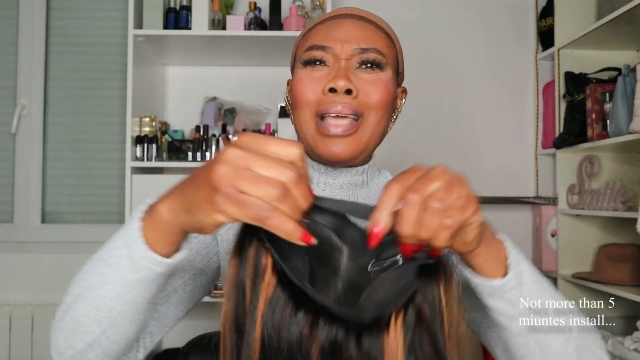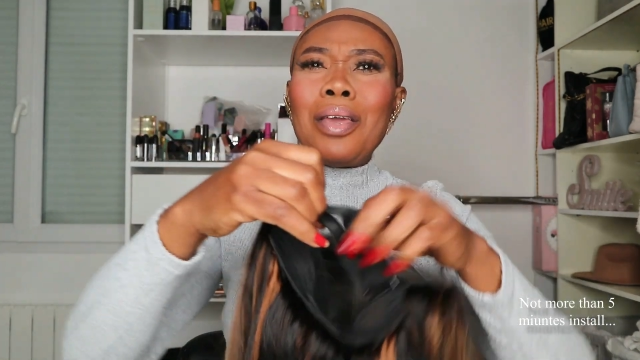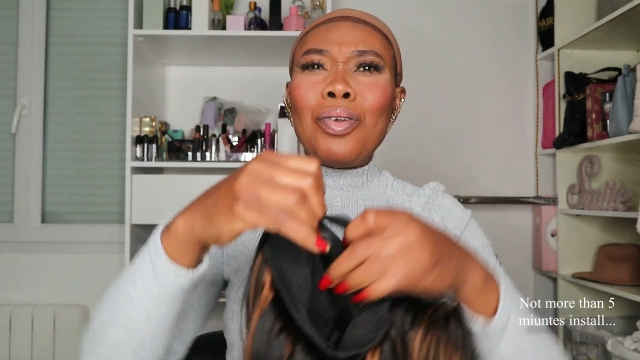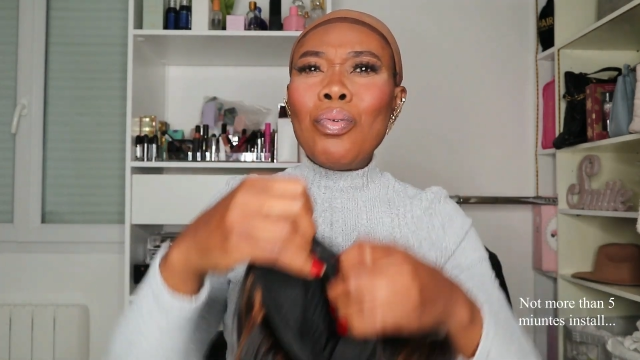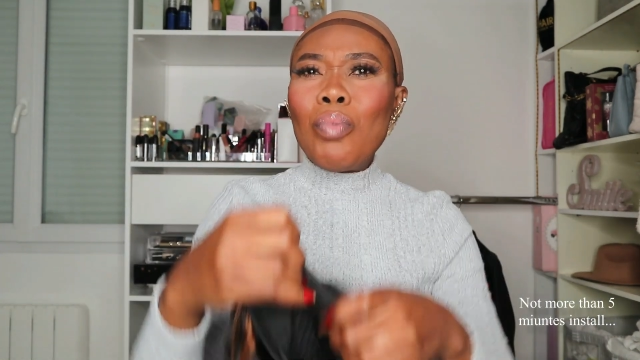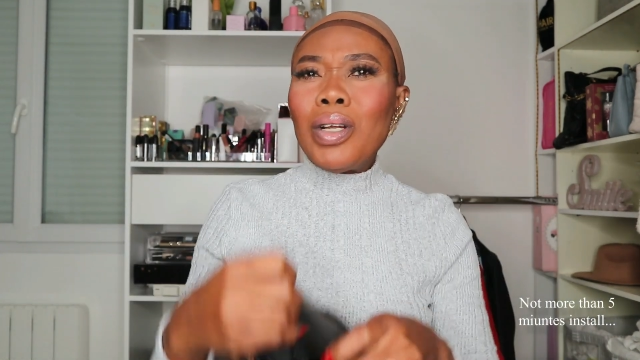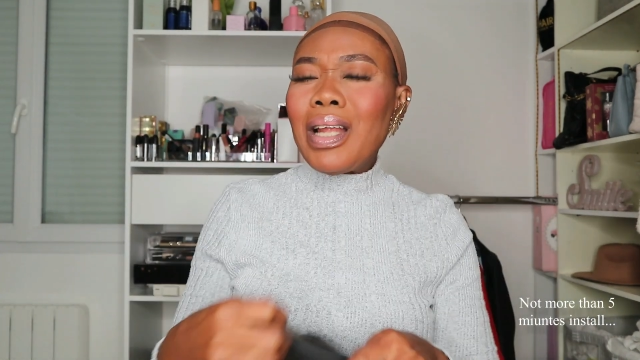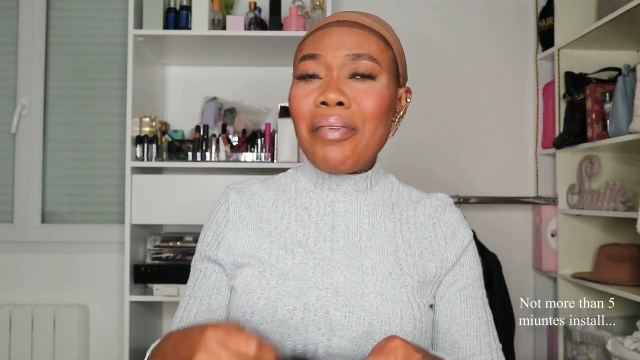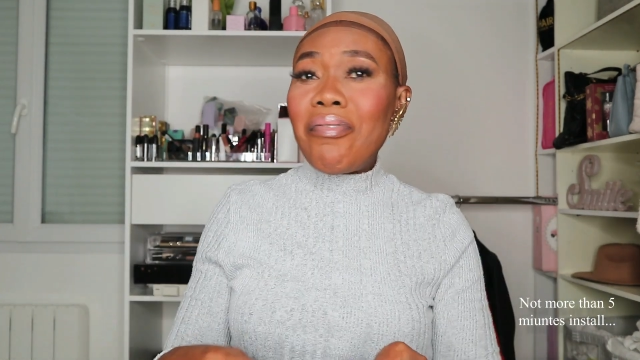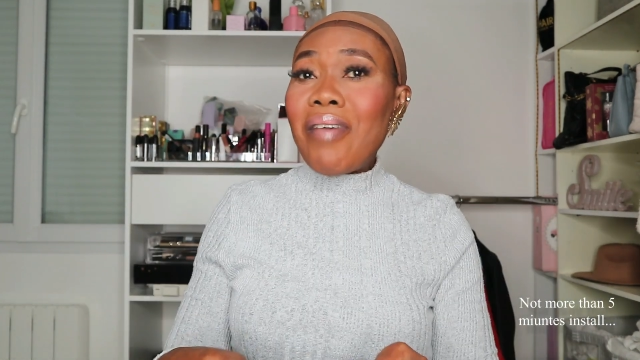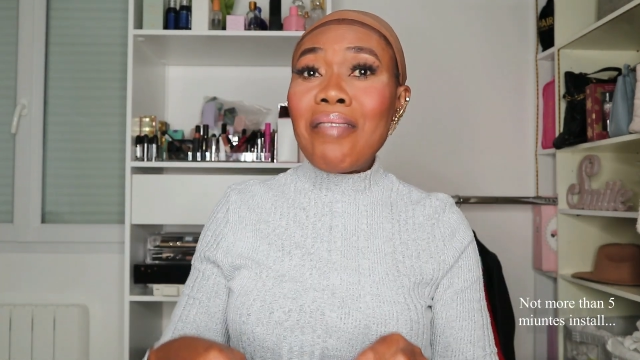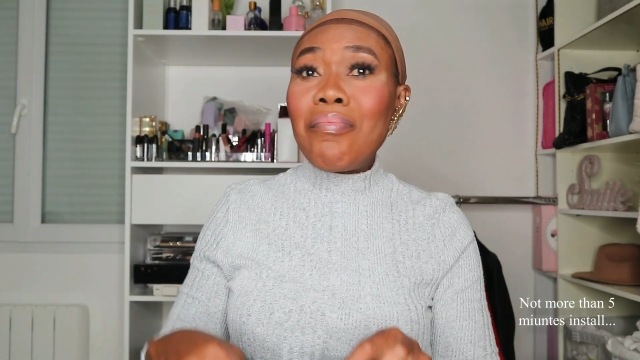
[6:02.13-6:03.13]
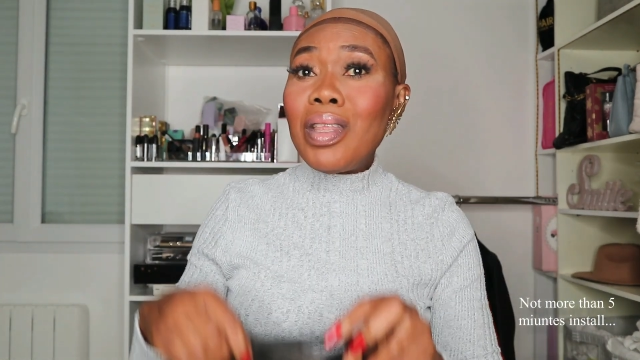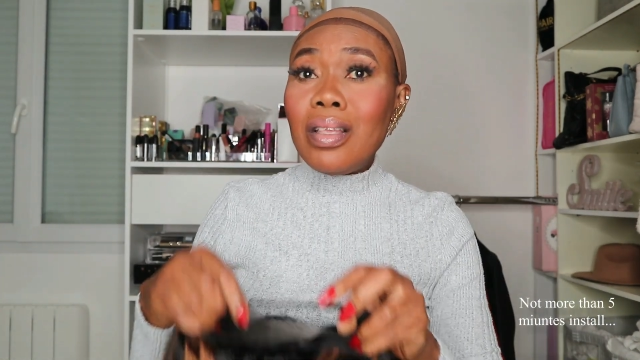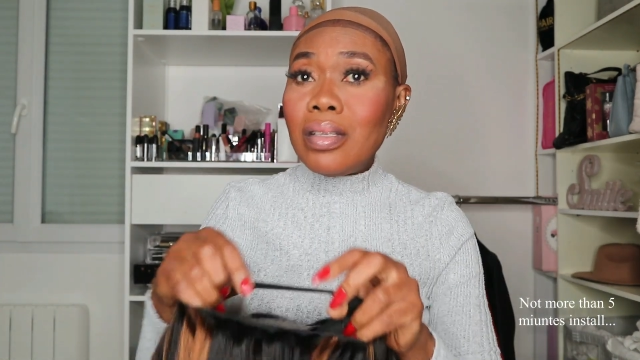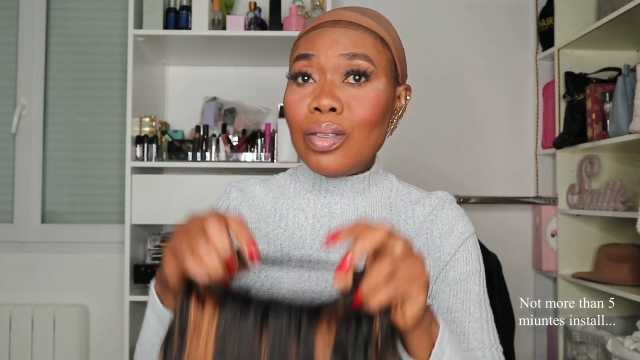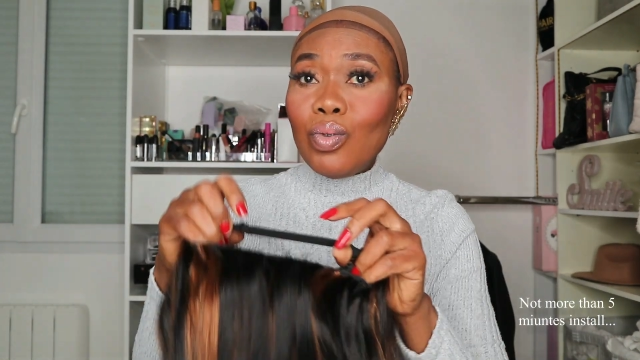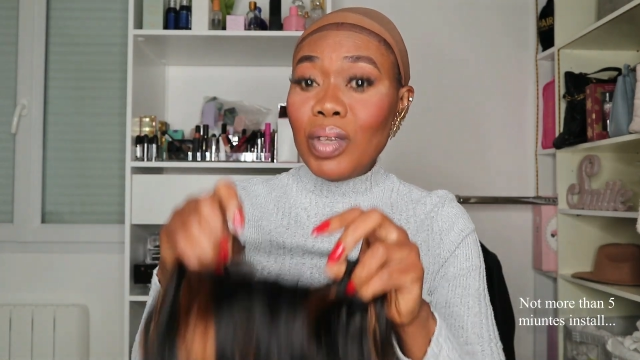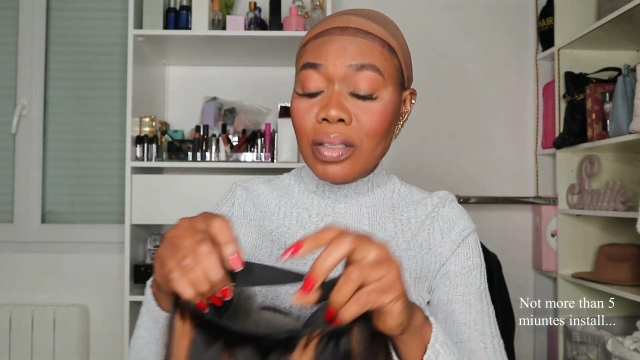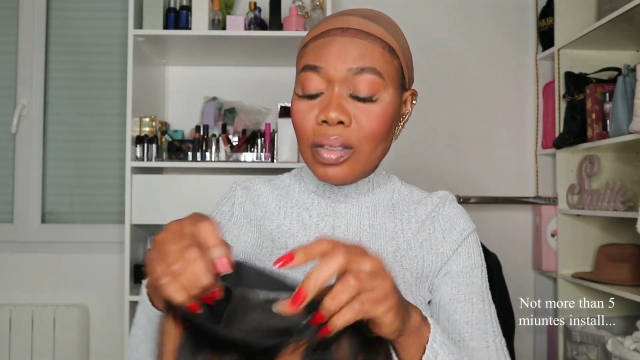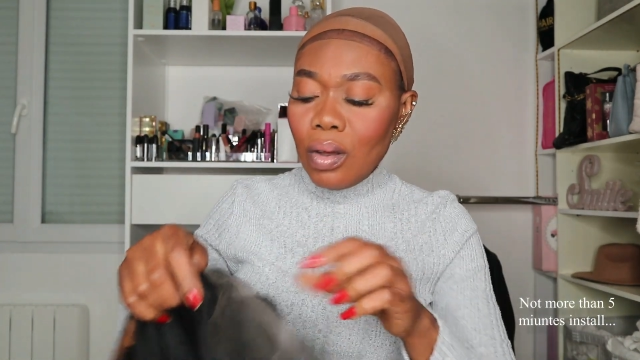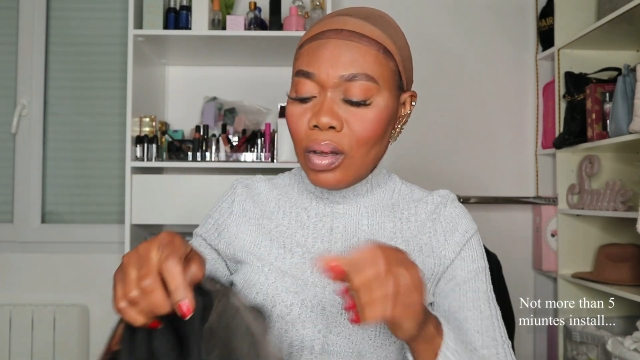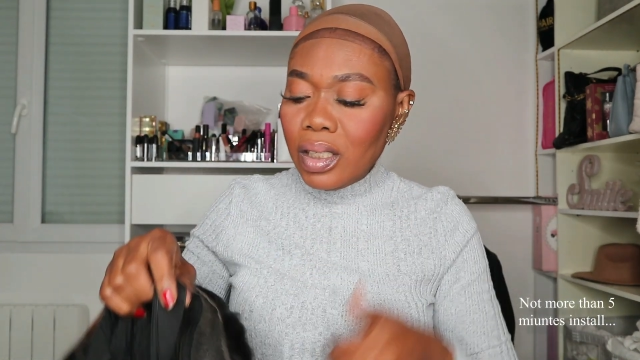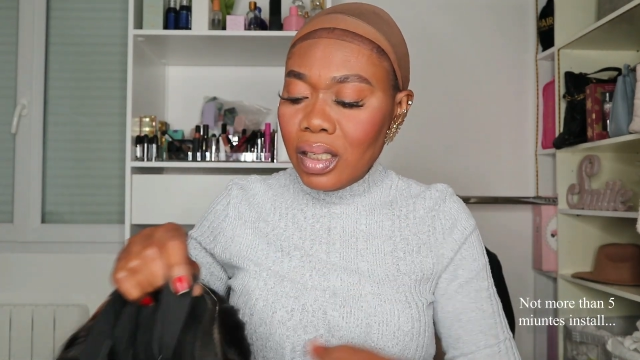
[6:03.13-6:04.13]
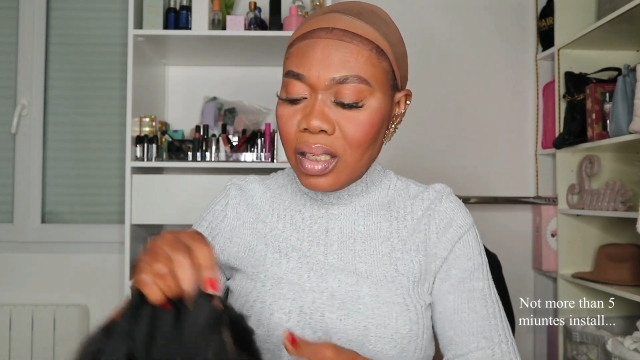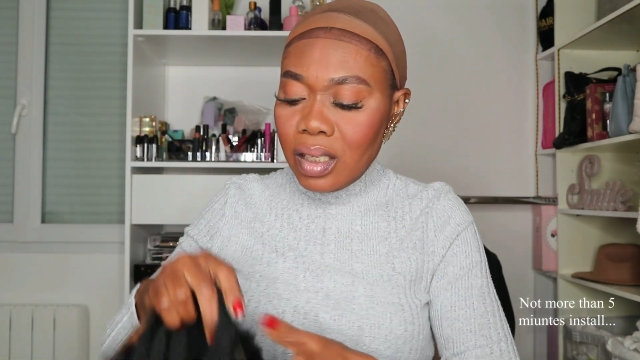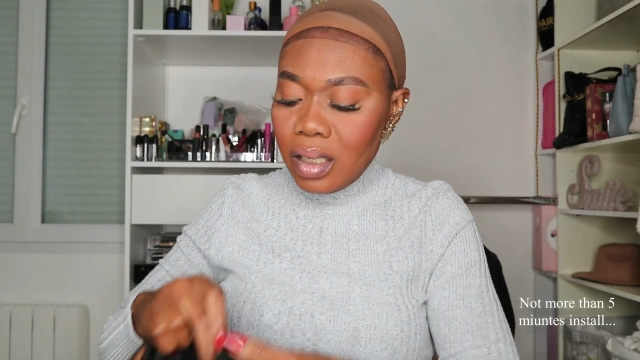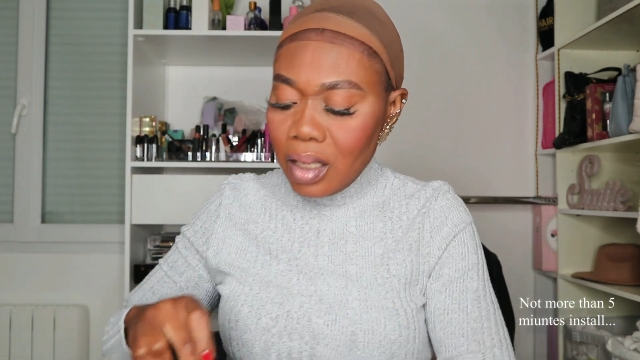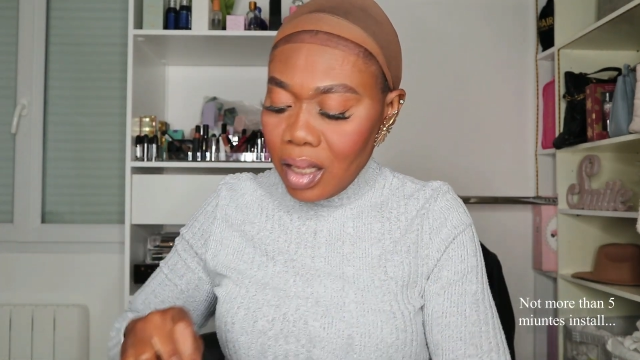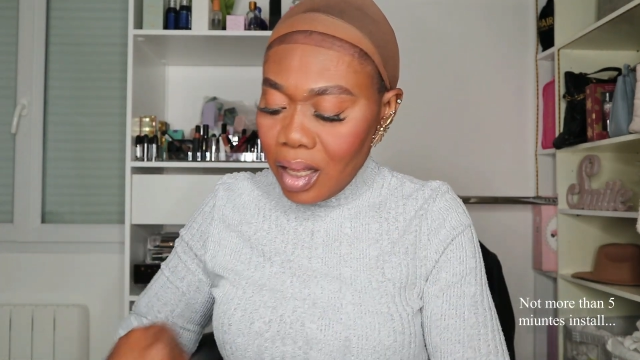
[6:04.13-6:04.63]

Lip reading: take you more than 5 minutes to install this.